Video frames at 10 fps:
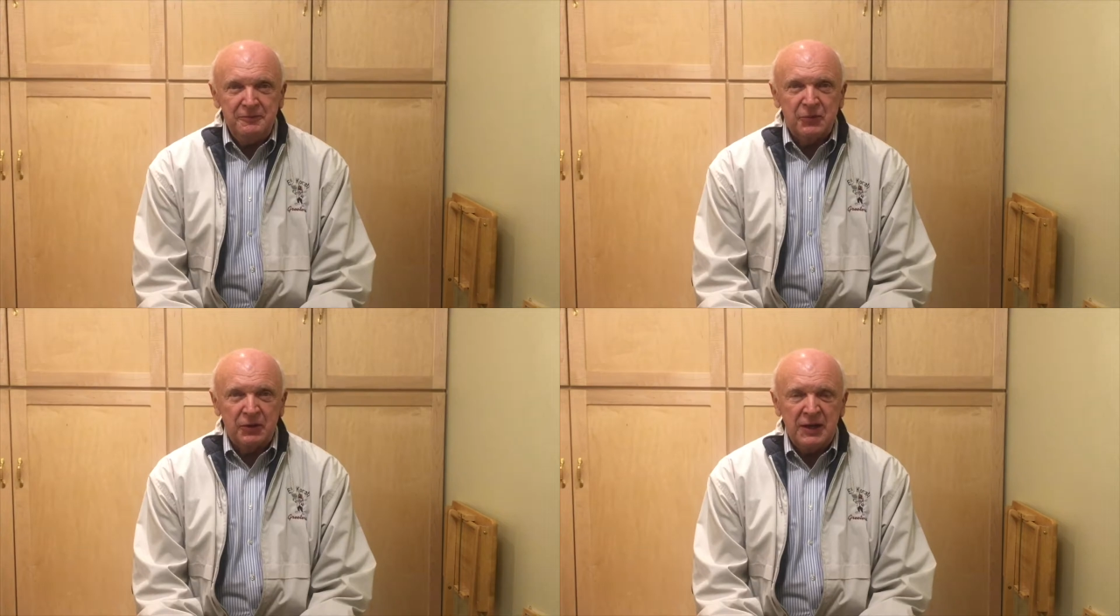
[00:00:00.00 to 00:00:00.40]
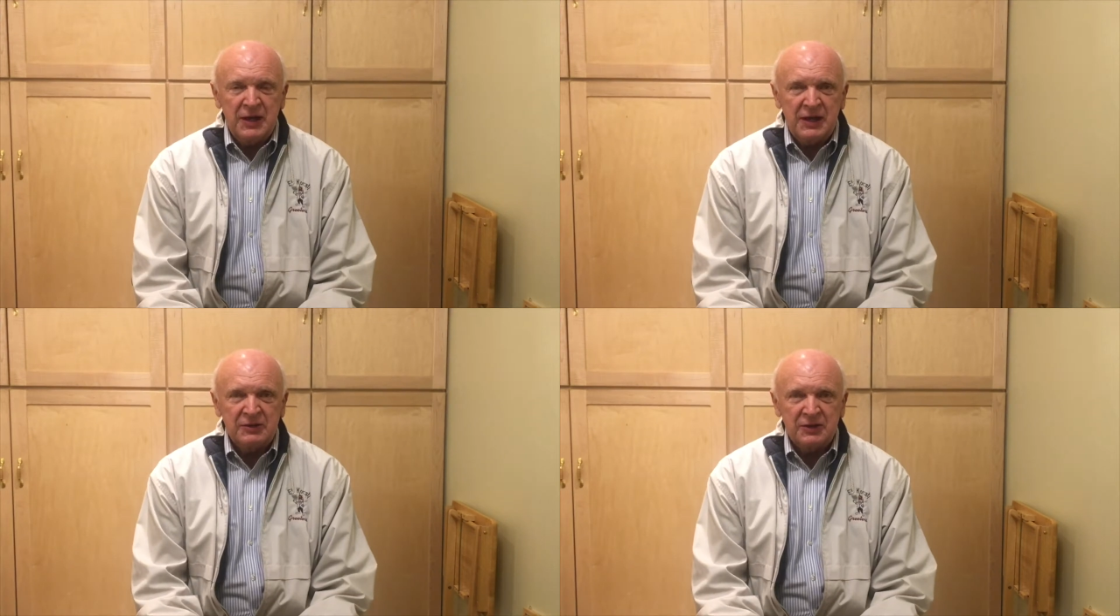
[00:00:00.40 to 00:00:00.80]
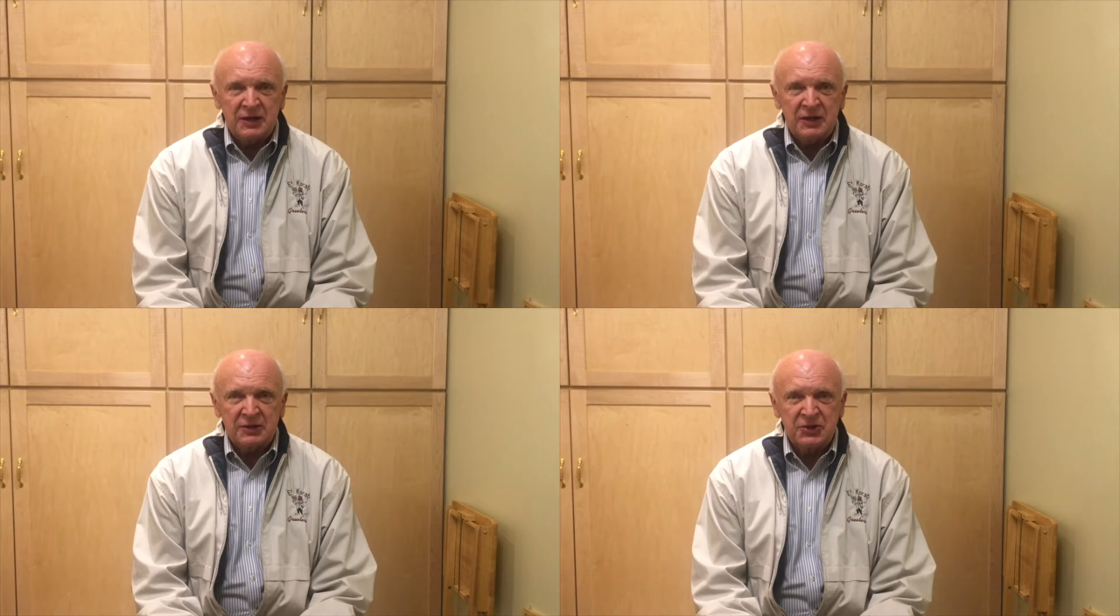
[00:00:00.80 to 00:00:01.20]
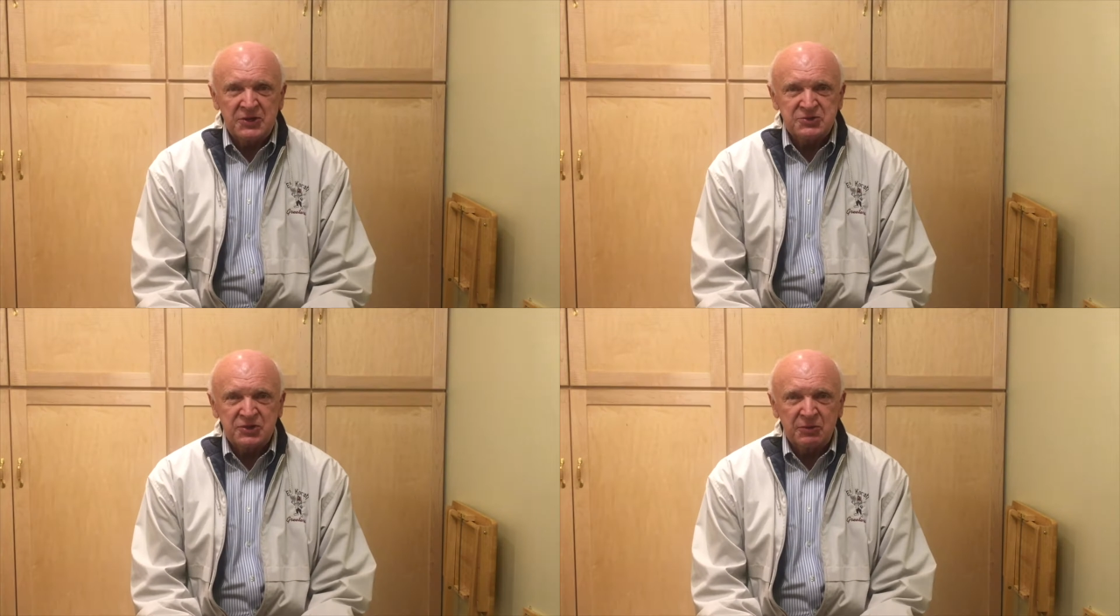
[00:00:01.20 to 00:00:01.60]
Well, I had a
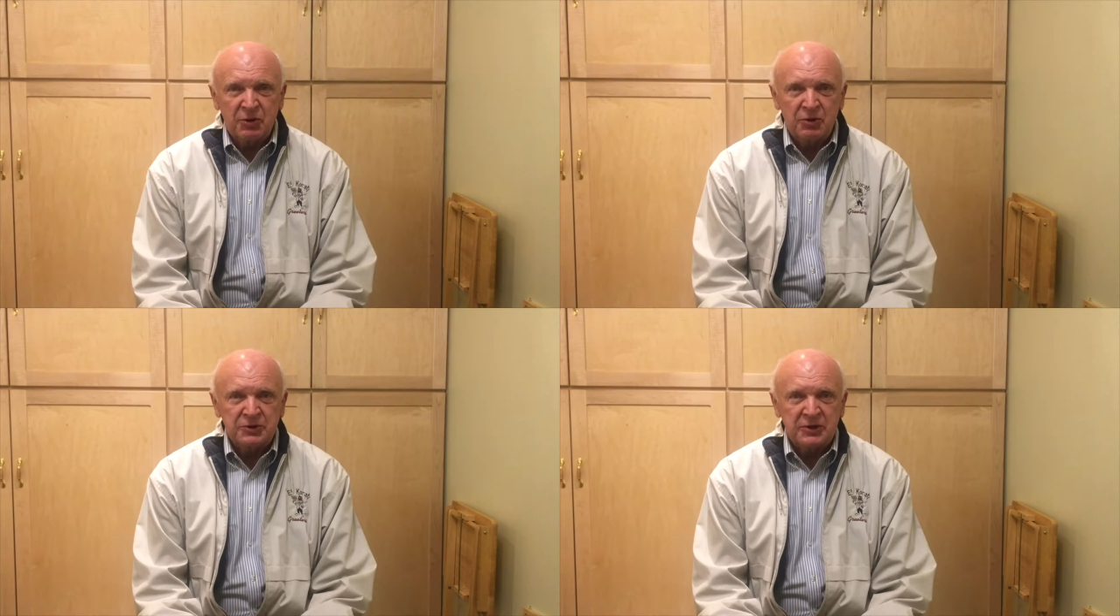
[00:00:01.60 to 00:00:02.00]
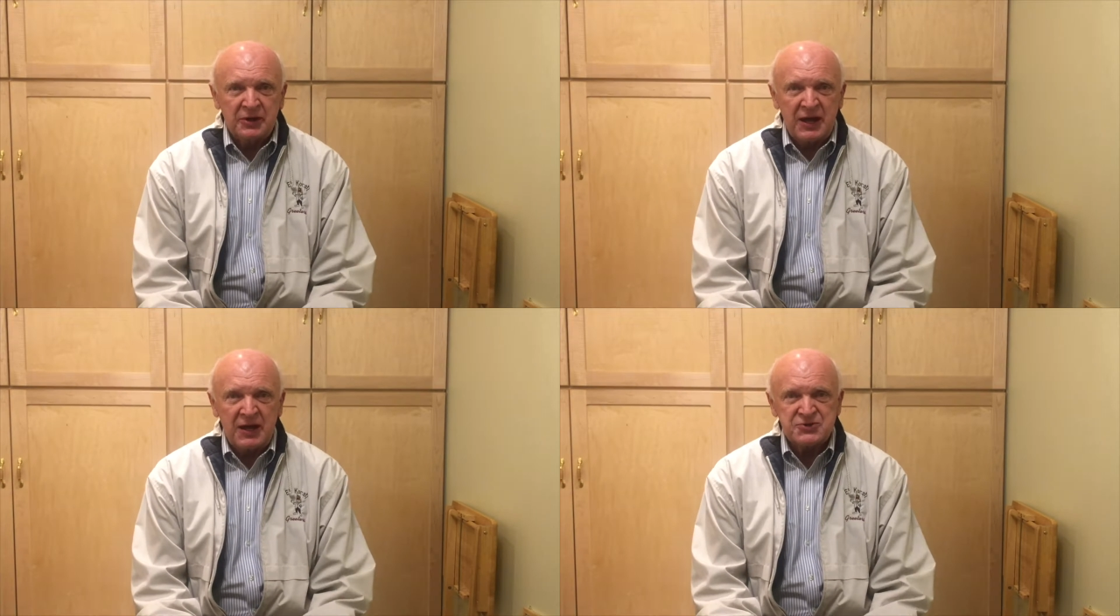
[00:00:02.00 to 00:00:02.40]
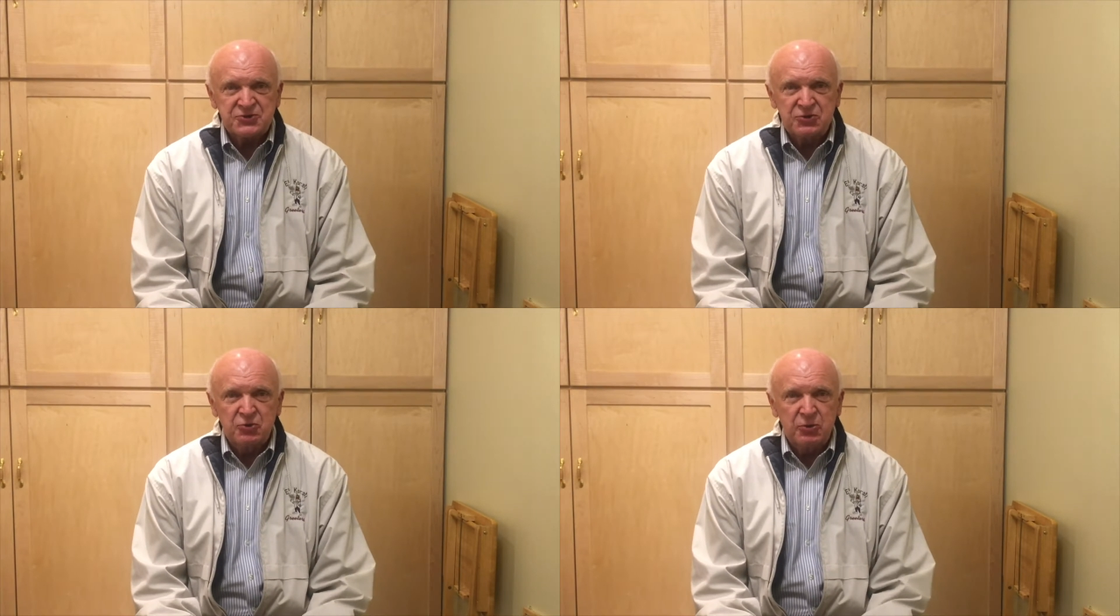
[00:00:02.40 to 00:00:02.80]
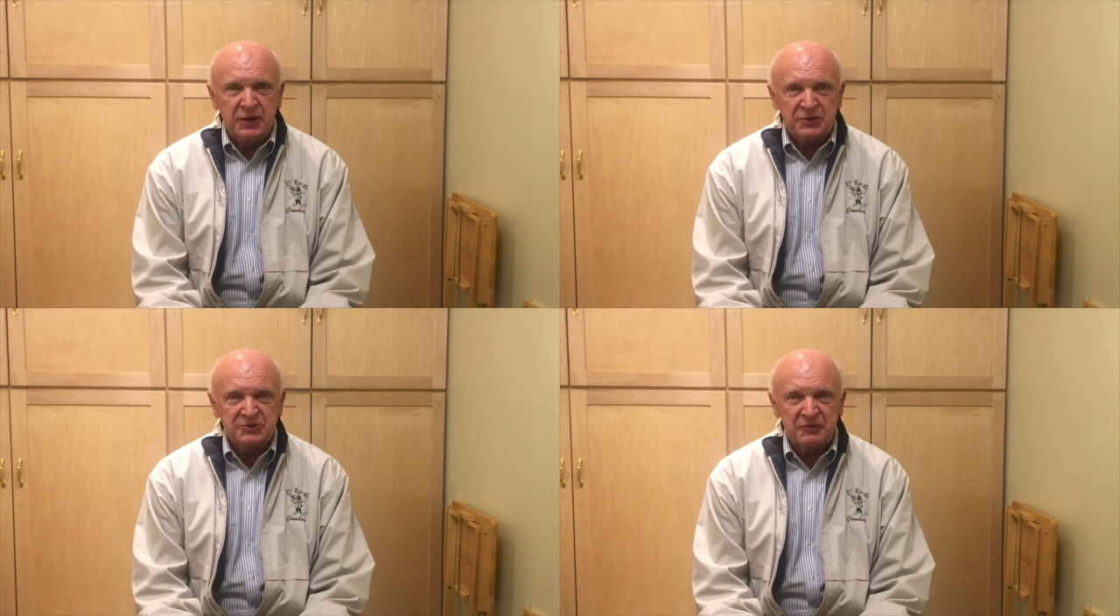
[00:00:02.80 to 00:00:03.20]
touch of pneumonia the last 2
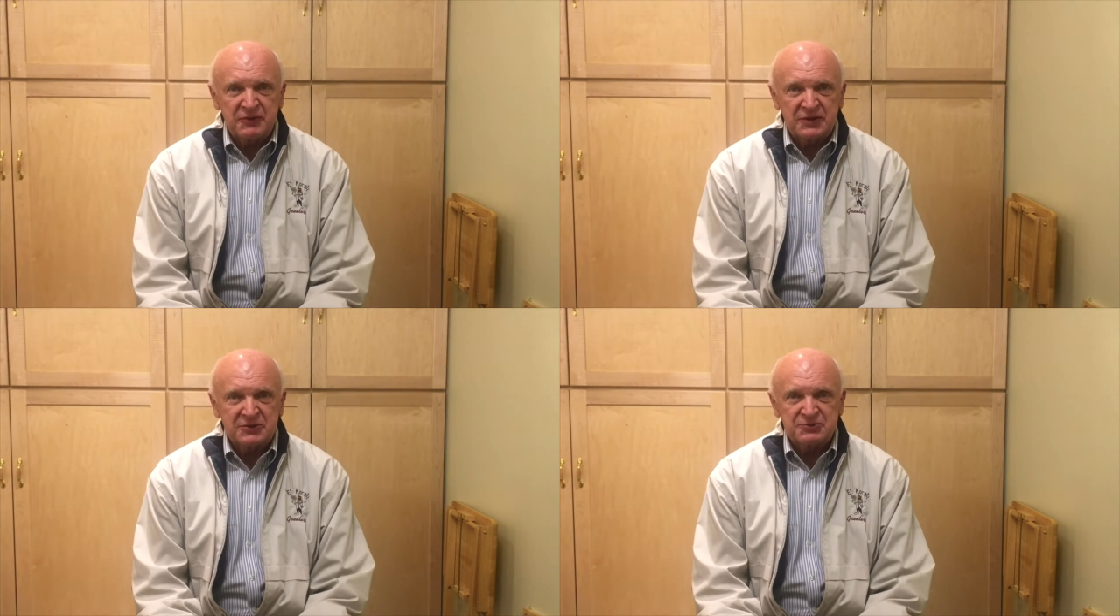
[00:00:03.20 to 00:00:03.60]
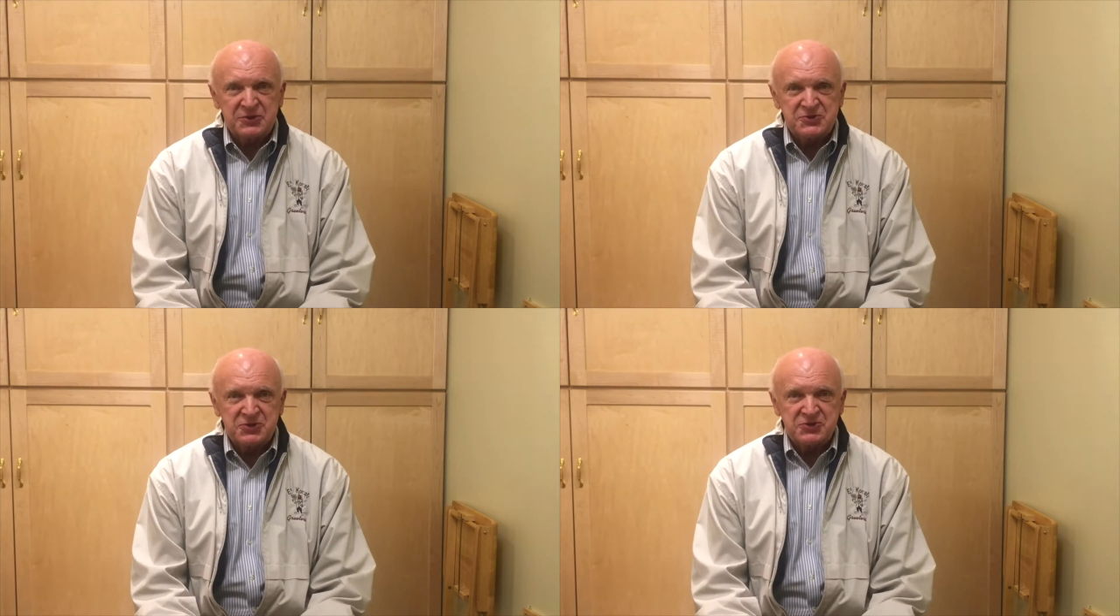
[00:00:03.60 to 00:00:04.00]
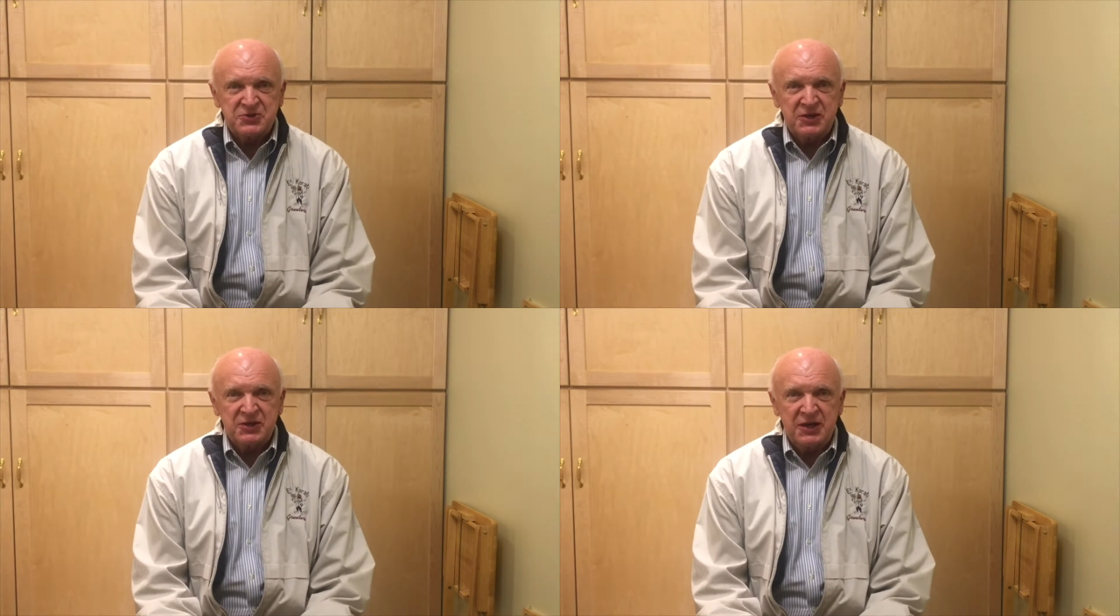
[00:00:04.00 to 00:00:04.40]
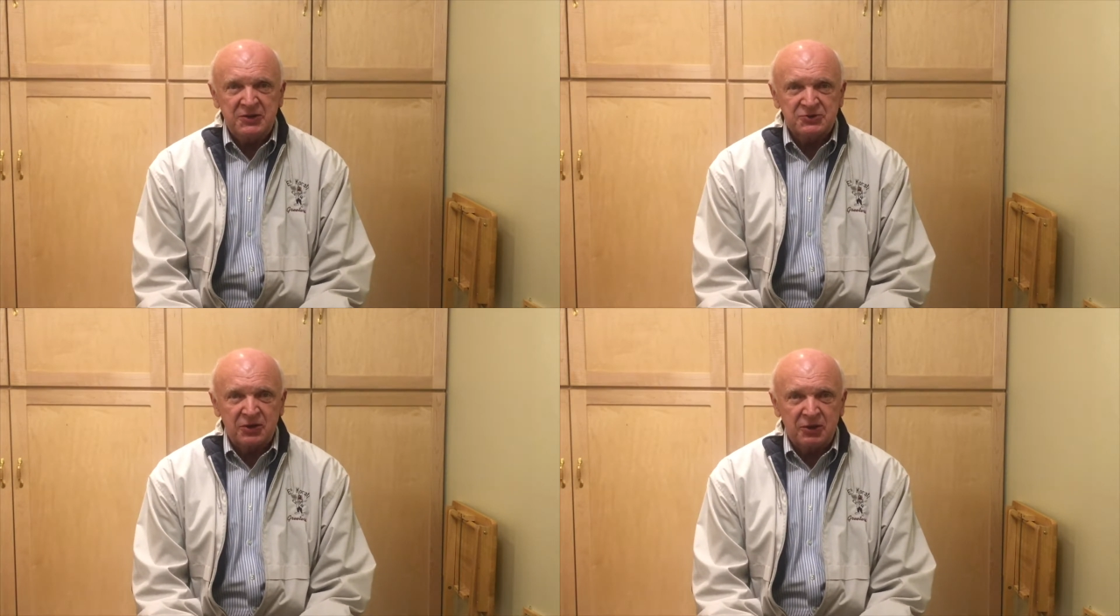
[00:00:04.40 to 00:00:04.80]
weeks. In fact, it's been 16
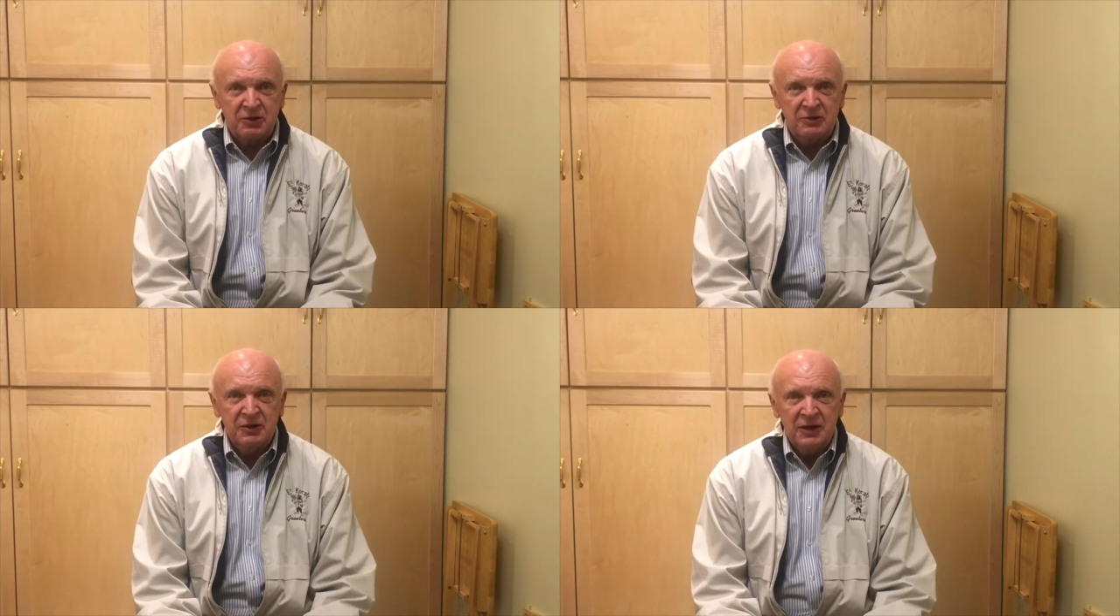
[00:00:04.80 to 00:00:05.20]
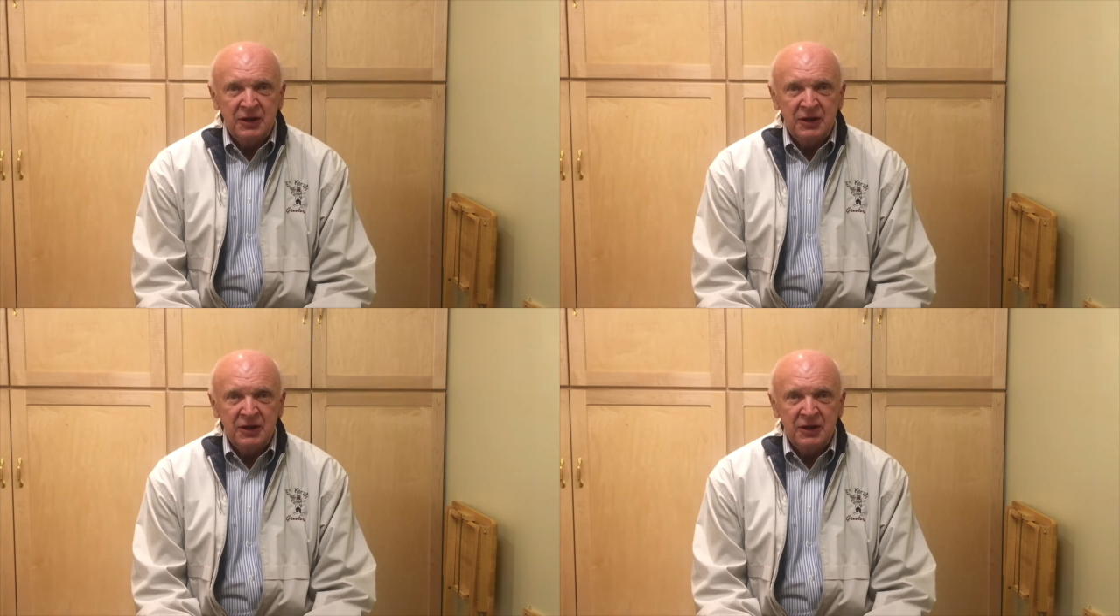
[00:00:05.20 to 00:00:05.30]
days ago.